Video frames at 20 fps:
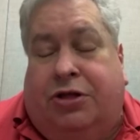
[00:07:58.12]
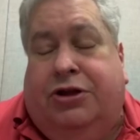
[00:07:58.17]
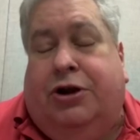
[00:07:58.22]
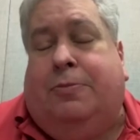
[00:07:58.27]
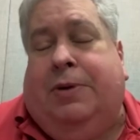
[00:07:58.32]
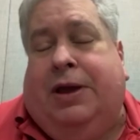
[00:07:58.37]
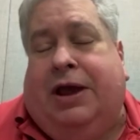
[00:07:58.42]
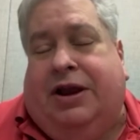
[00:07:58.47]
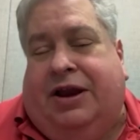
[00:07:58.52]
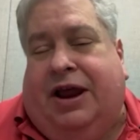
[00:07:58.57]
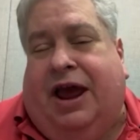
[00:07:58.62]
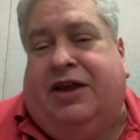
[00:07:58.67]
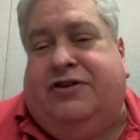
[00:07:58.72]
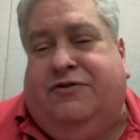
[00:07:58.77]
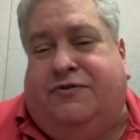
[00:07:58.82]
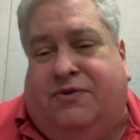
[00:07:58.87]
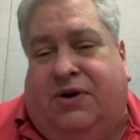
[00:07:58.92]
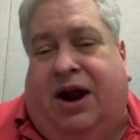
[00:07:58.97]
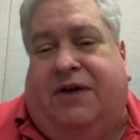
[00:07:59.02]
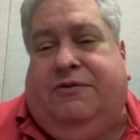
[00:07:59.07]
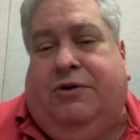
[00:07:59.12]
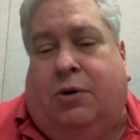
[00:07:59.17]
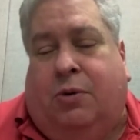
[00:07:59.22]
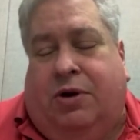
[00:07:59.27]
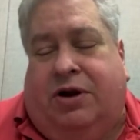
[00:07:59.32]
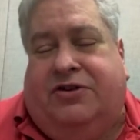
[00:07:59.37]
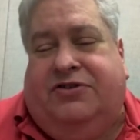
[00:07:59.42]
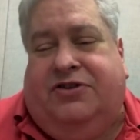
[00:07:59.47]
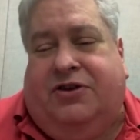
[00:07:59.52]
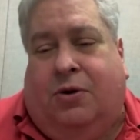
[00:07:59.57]
there be a desk for
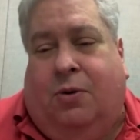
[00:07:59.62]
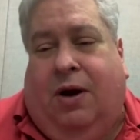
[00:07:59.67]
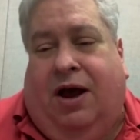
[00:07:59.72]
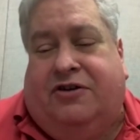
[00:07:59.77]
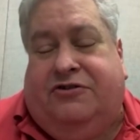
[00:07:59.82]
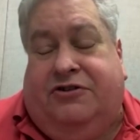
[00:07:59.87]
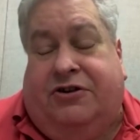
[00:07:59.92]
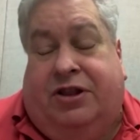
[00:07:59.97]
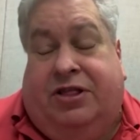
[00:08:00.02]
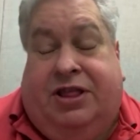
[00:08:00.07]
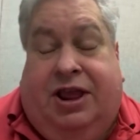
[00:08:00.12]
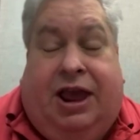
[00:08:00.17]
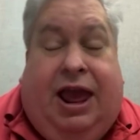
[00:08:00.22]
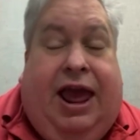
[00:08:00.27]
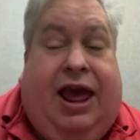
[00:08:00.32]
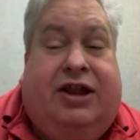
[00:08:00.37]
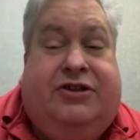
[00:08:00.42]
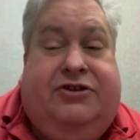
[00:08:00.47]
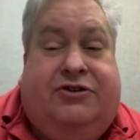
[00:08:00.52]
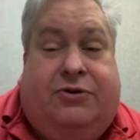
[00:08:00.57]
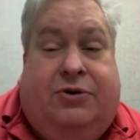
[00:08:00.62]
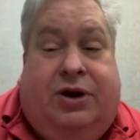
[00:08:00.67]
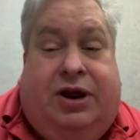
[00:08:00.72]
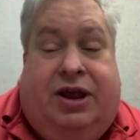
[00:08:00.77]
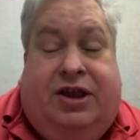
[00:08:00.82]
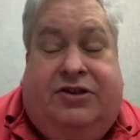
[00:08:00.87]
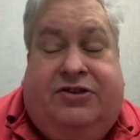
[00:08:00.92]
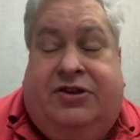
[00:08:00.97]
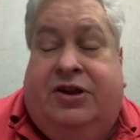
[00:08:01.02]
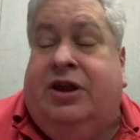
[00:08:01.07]
everyone? Is the question. The answer
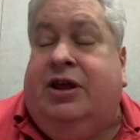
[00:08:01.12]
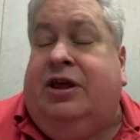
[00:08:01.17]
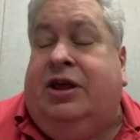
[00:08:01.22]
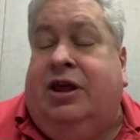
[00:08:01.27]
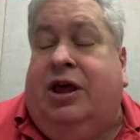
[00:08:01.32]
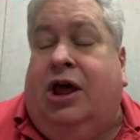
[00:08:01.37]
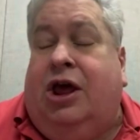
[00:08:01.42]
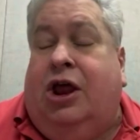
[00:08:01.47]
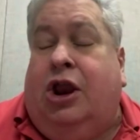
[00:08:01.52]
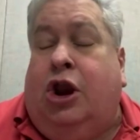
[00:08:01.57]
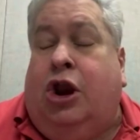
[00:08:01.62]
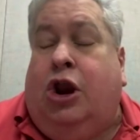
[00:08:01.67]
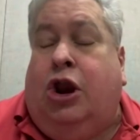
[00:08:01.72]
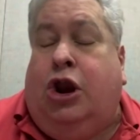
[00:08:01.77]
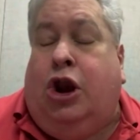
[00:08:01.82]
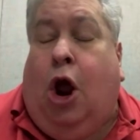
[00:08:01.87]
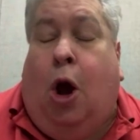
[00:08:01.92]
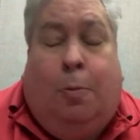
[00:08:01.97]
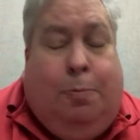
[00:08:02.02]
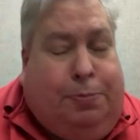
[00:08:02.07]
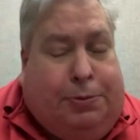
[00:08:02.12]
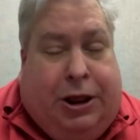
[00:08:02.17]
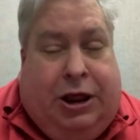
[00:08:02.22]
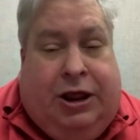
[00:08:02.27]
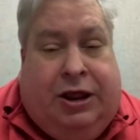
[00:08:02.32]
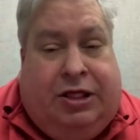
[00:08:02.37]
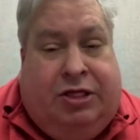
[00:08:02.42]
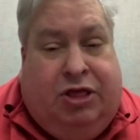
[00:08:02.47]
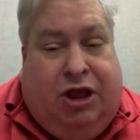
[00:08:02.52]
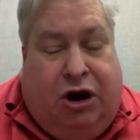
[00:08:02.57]
is nope,
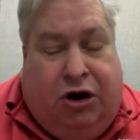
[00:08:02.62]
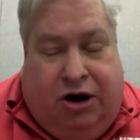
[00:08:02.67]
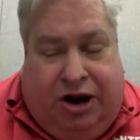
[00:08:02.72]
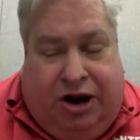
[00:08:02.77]
there